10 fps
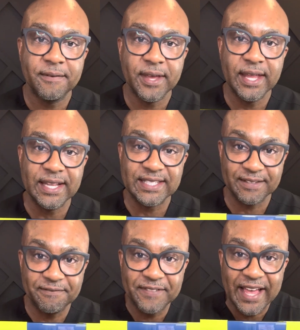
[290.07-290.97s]
in its
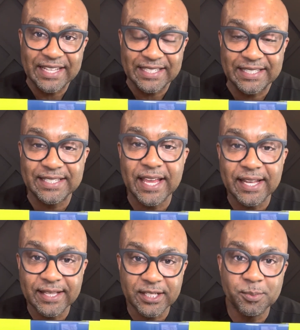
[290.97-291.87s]
flaccid state
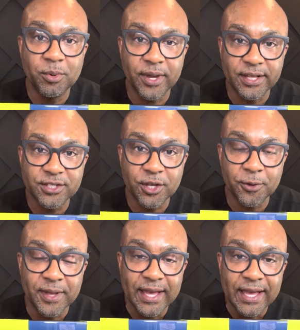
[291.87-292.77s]
at this point. So
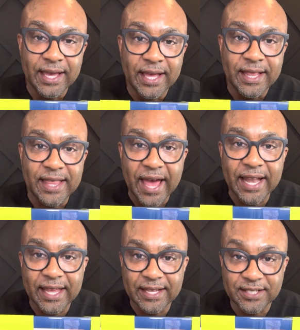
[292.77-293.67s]

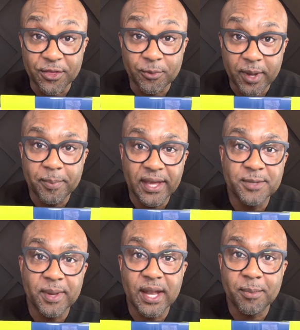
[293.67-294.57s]
that is a three-piece
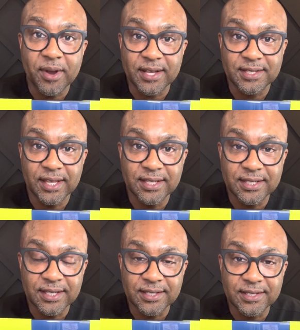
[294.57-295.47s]
penile
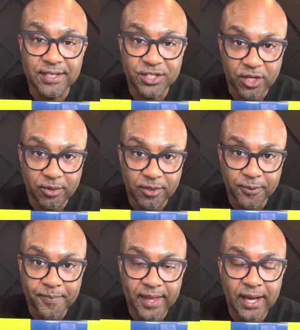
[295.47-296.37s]
prosthesis in general.
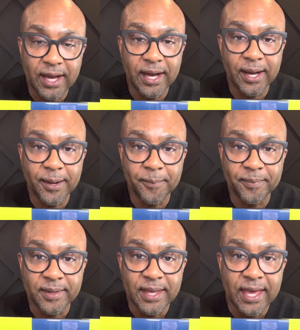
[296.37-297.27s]

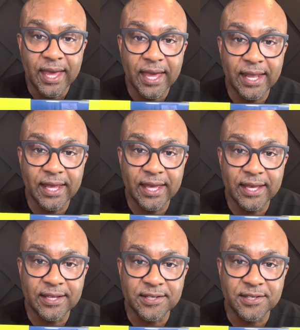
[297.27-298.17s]
It
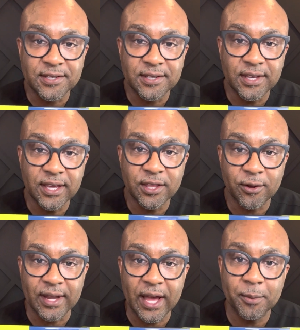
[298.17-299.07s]
is either
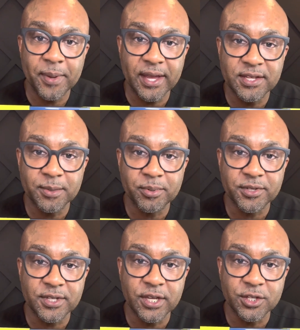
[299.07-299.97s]
an outpatient
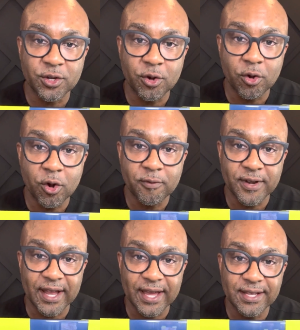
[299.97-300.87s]
procedure or
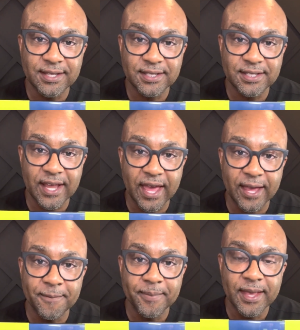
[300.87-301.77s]
overnight
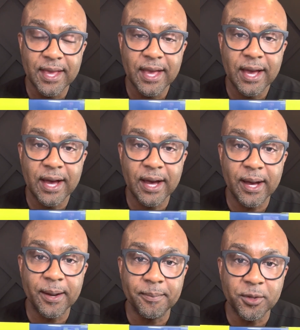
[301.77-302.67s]
stay.
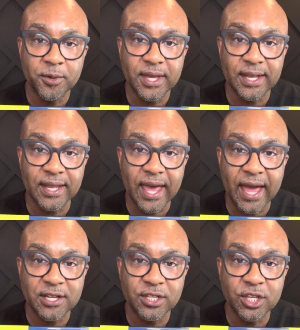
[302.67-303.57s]
You can
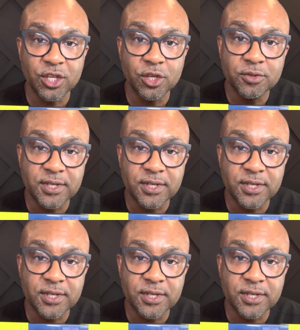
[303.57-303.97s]
actually use